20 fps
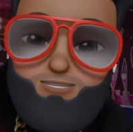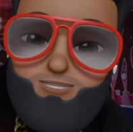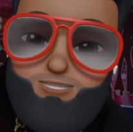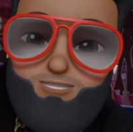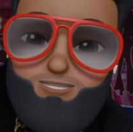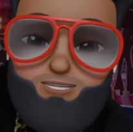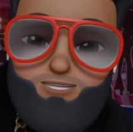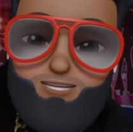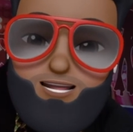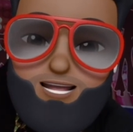
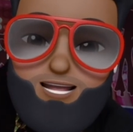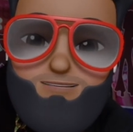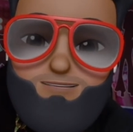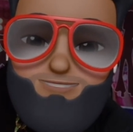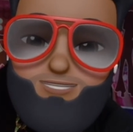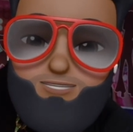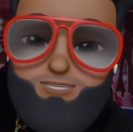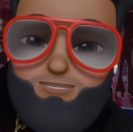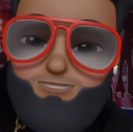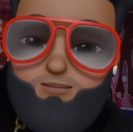You know, I'm
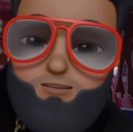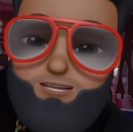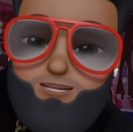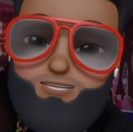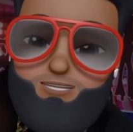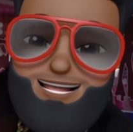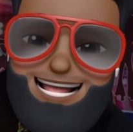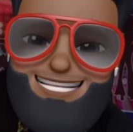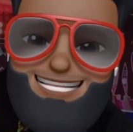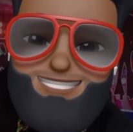some what
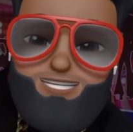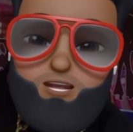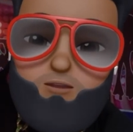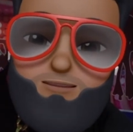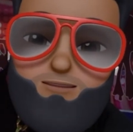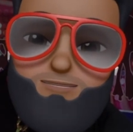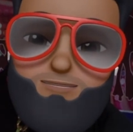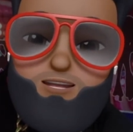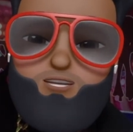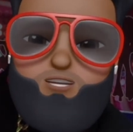no, not
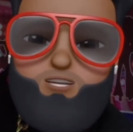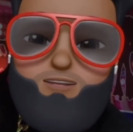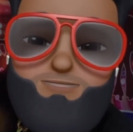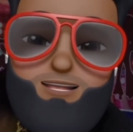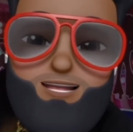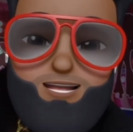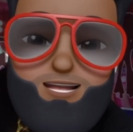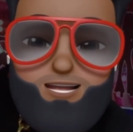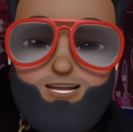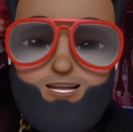jungle bush
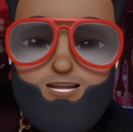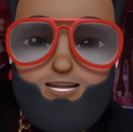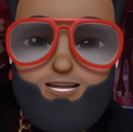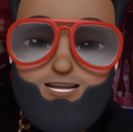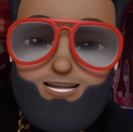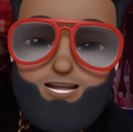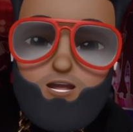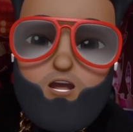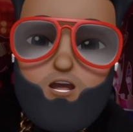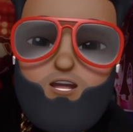meat.
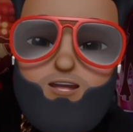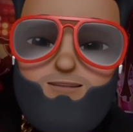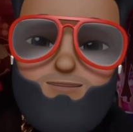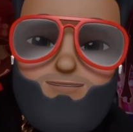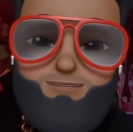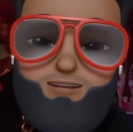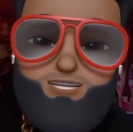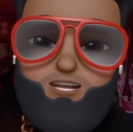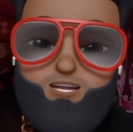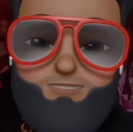They call it
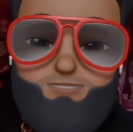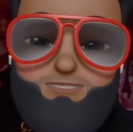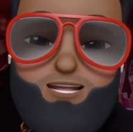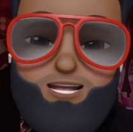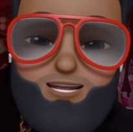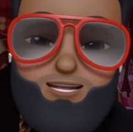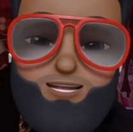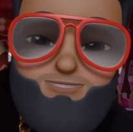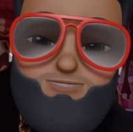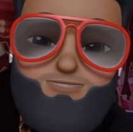bush
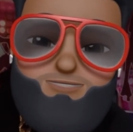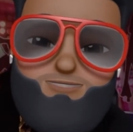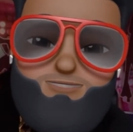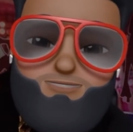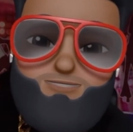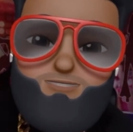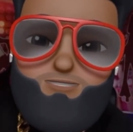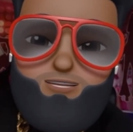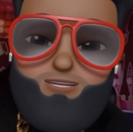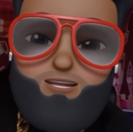meat.
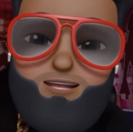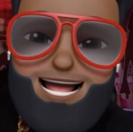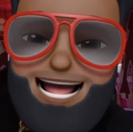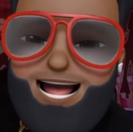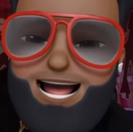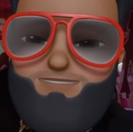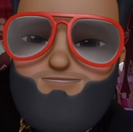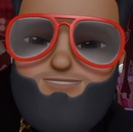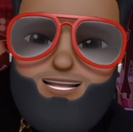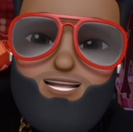
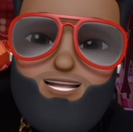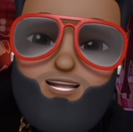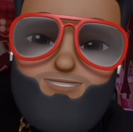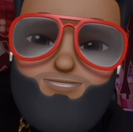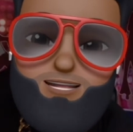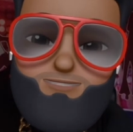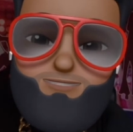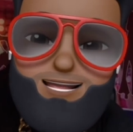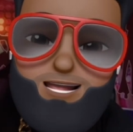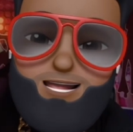I'm thinking this
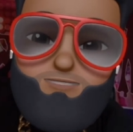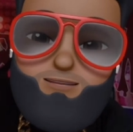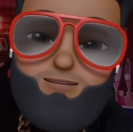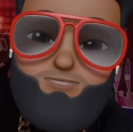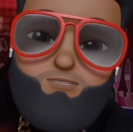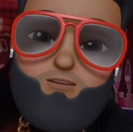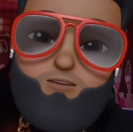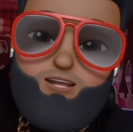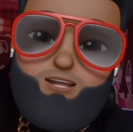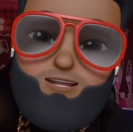bitch about to bring
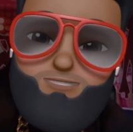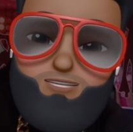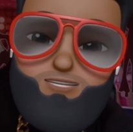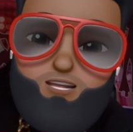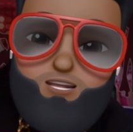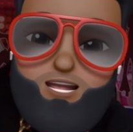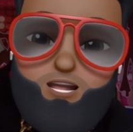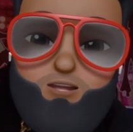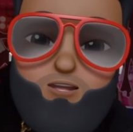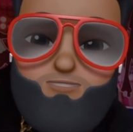me on some
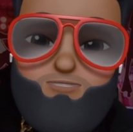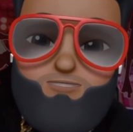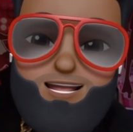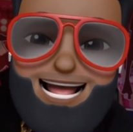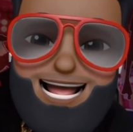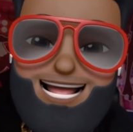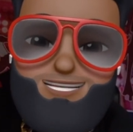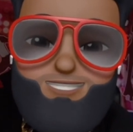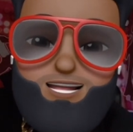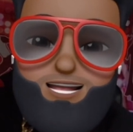jollof
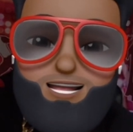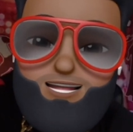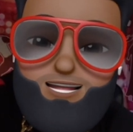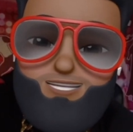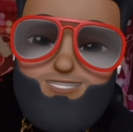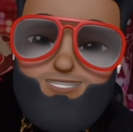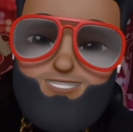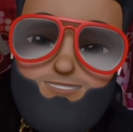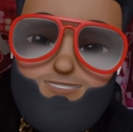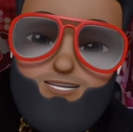rice
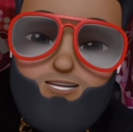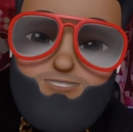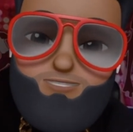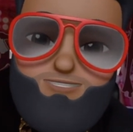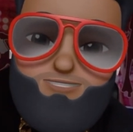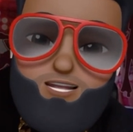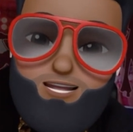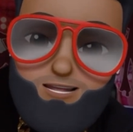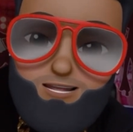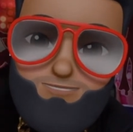and some
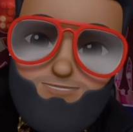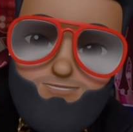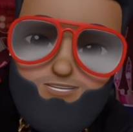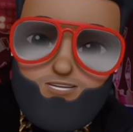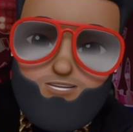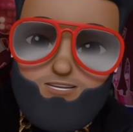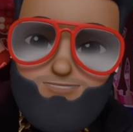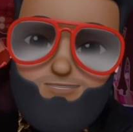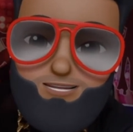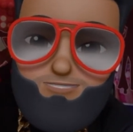motherfucking
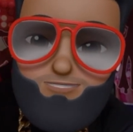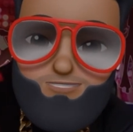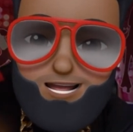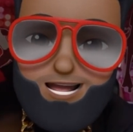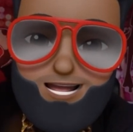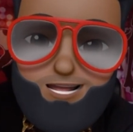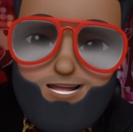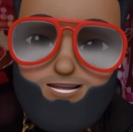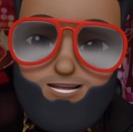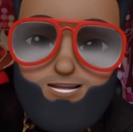bush meat, right?